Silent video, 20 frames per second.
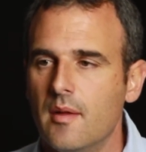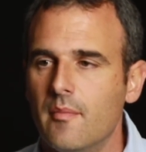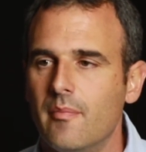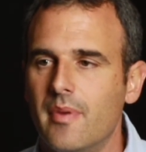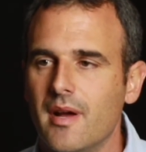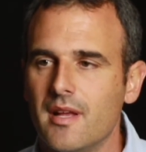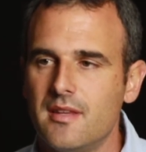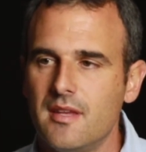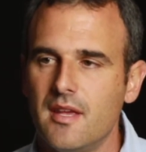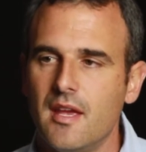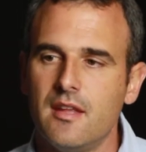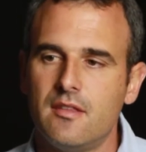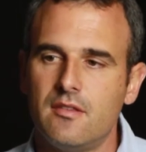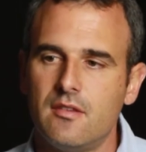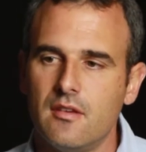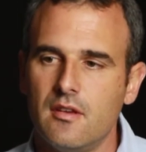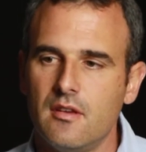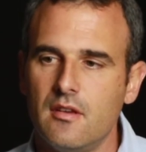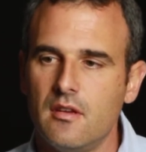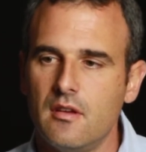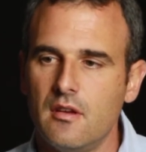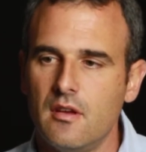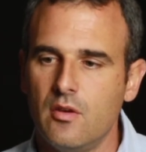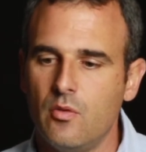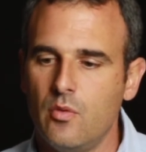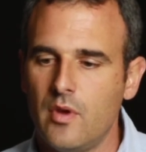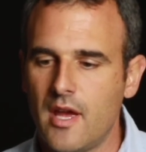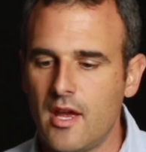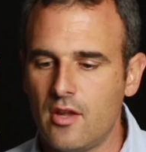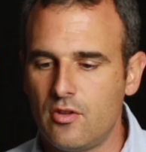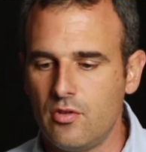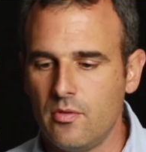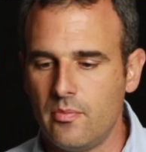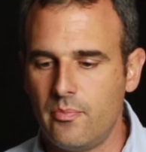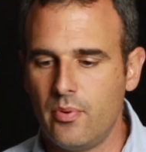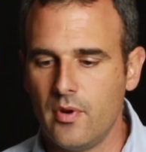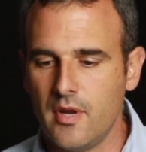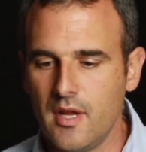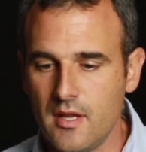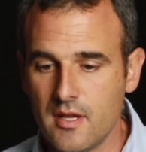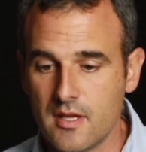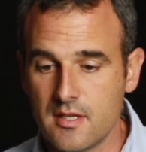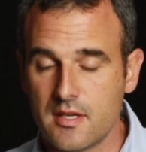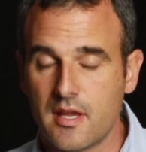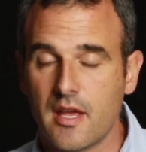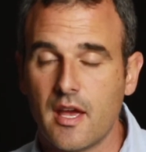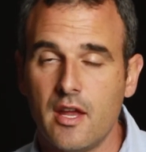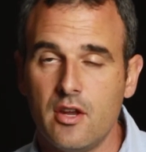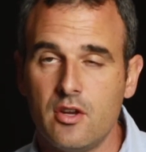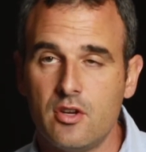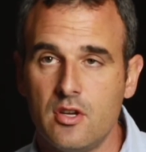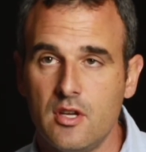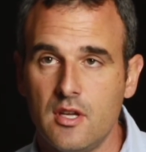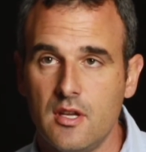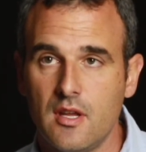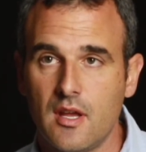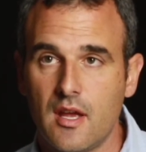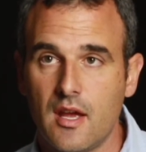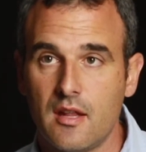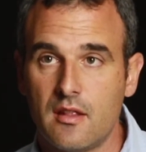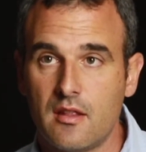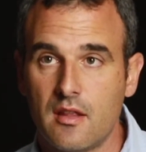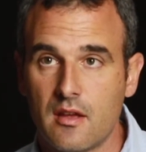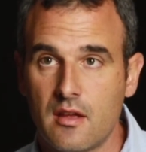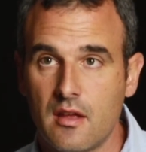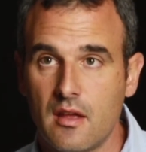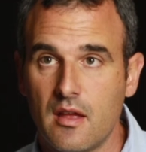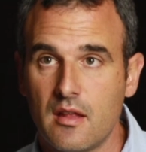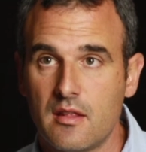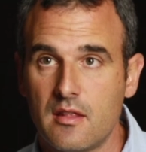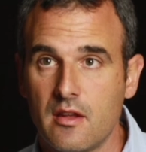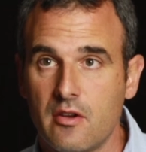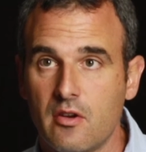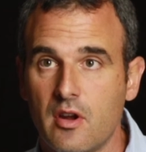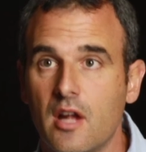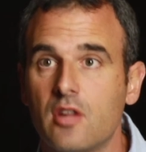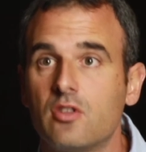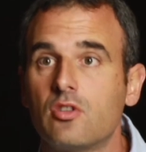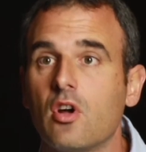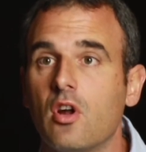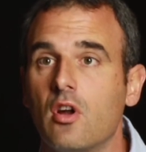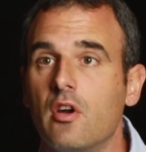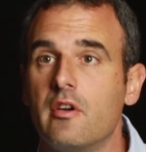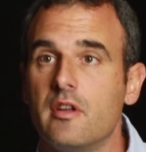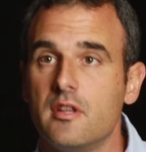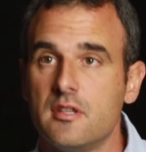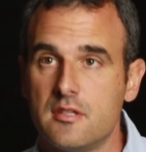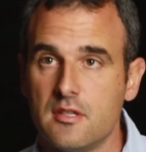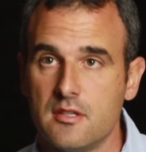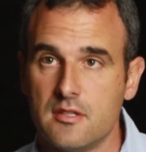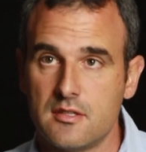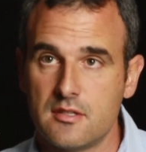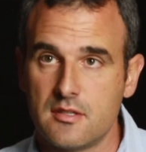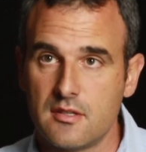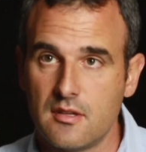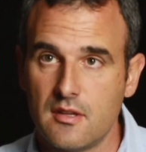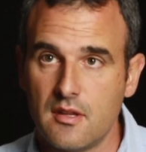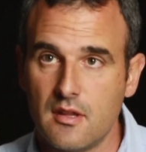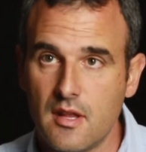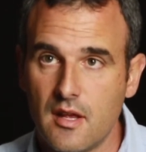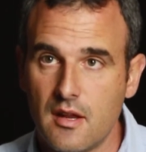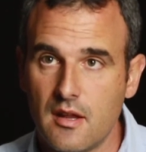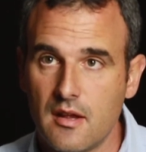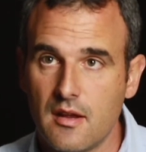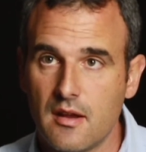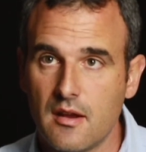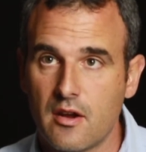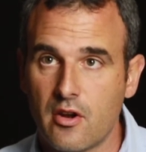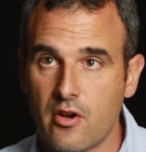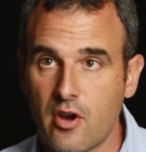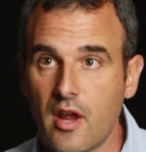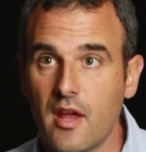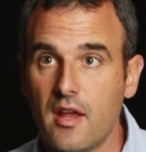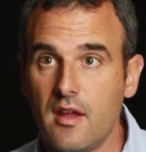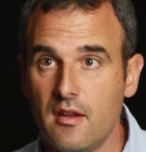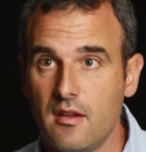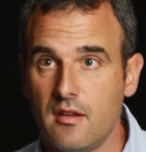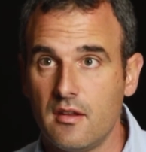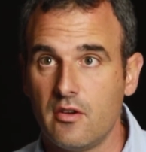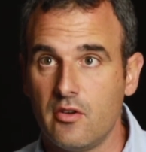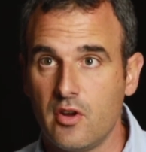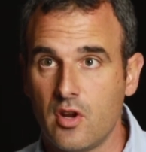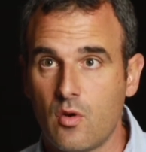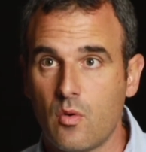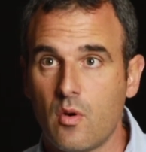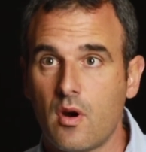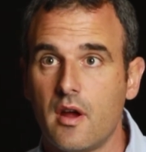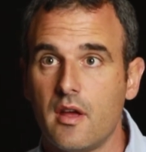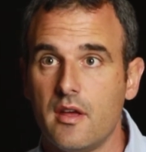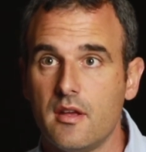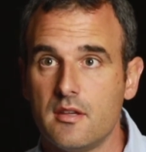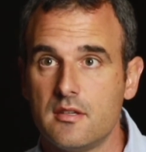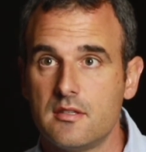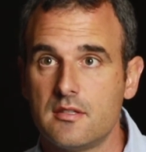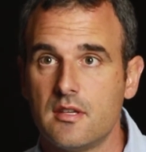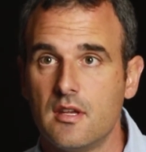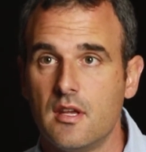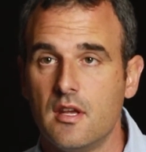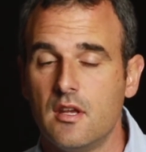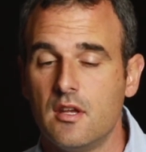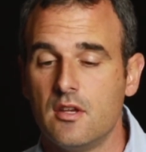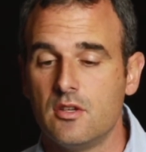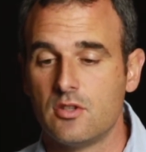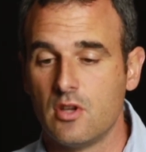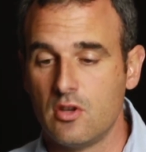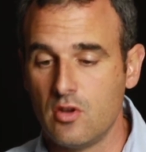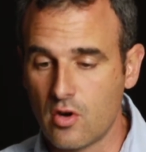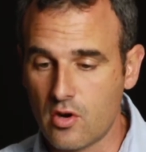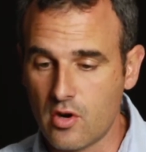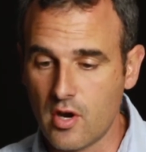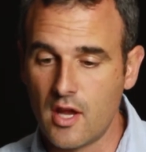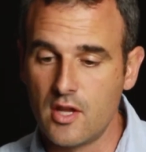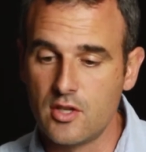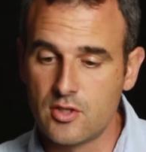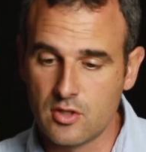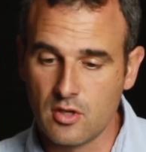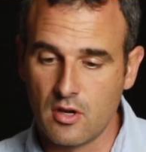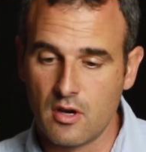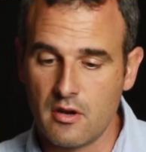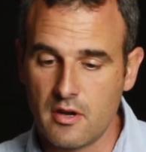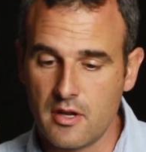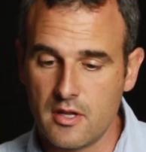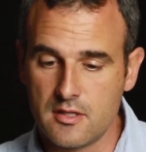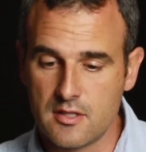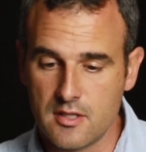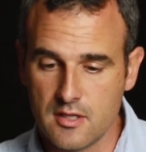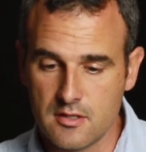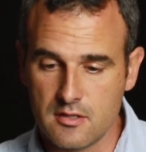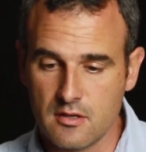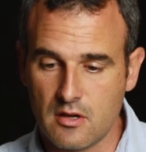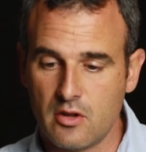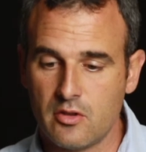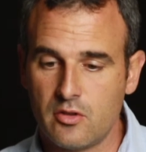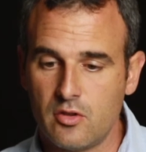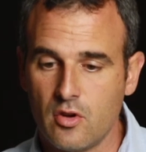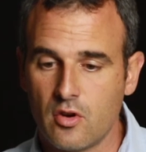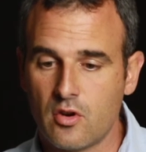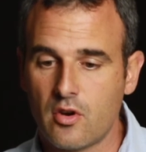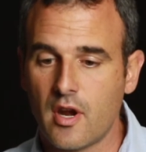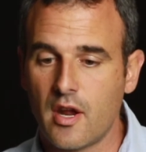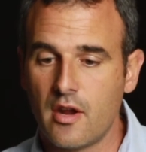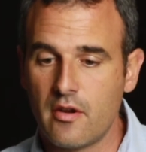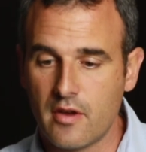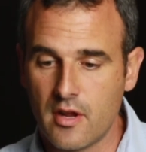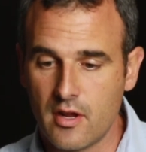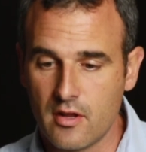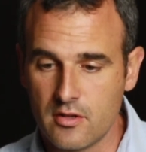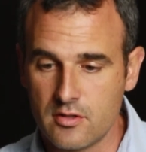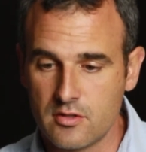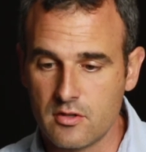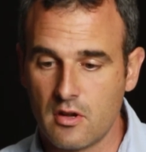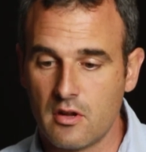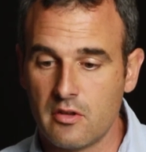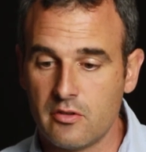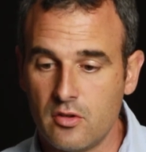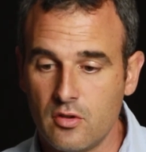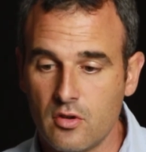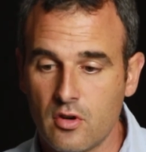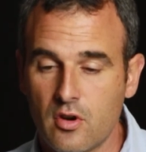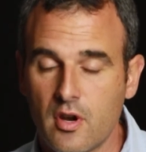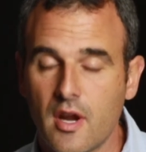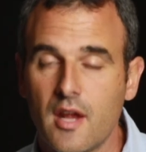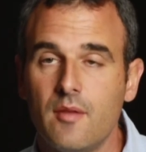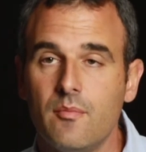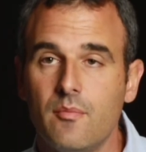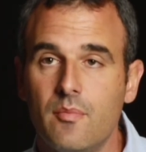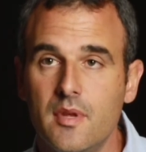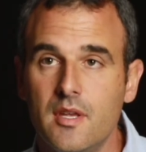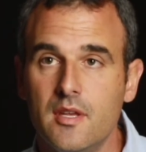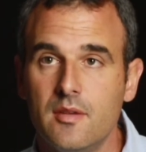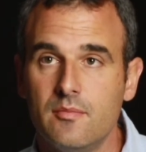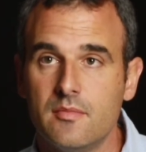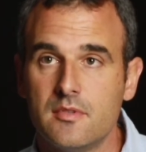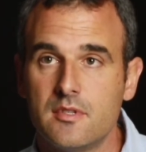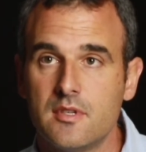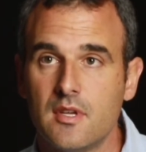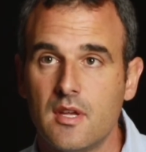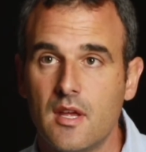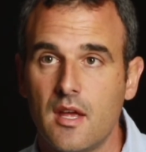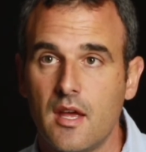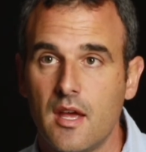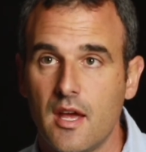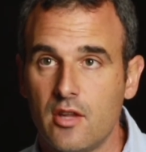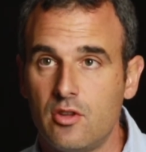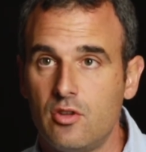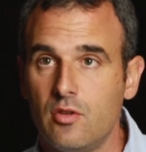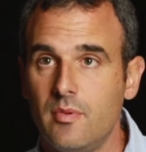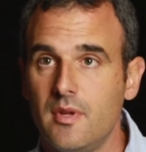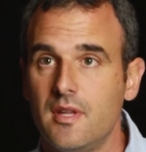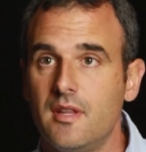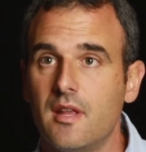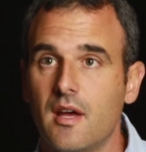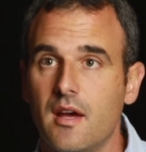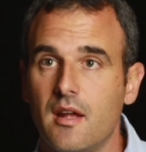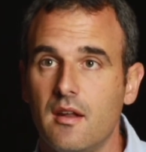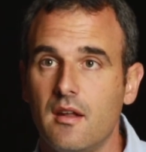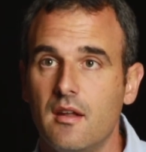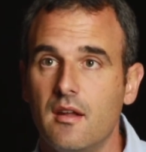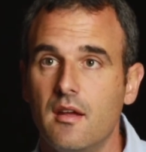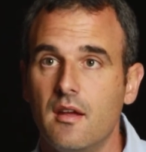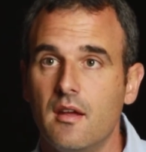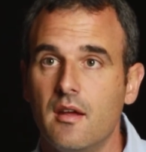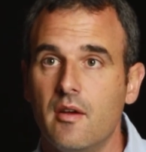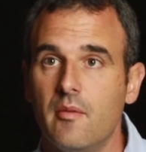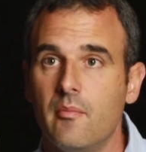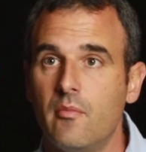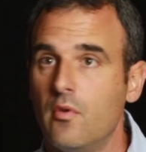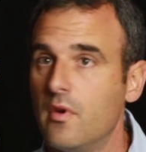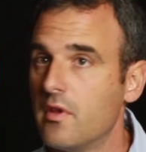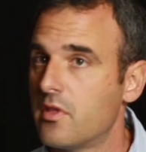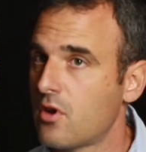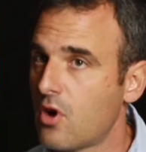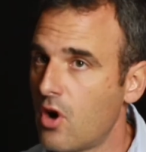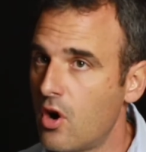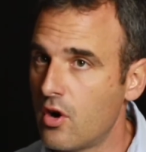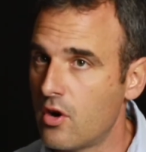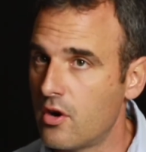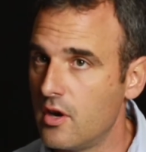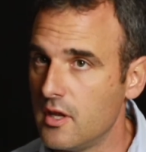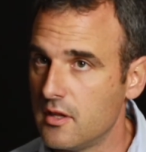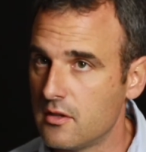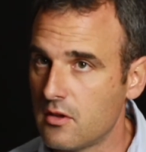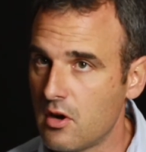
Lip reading: But yet, we had to put in this gantry at the right tolerances that a crane requires. So your crane's tolerances onto your crane rails, onto your crane beams, had to be done with concrete